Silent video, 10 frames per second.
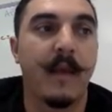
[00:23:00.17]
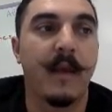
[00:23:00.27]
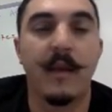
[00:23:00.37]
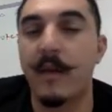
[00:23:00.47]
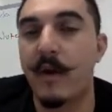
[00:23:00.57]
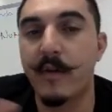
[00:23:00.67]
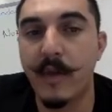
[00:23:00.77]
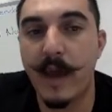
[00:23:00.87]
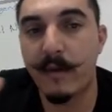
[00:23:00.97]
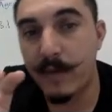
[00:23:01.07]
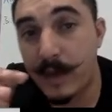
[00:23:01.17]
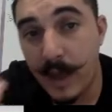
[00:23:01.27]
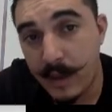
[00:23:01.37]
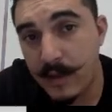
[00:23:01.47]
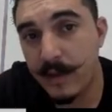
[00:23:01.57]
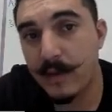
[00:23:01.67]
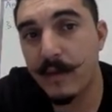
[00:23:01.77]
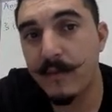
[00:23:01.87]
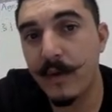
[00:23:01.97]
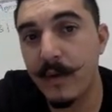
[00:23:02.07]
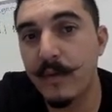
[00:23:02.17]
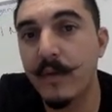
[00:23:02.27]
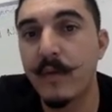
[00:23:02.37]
large aggregations of those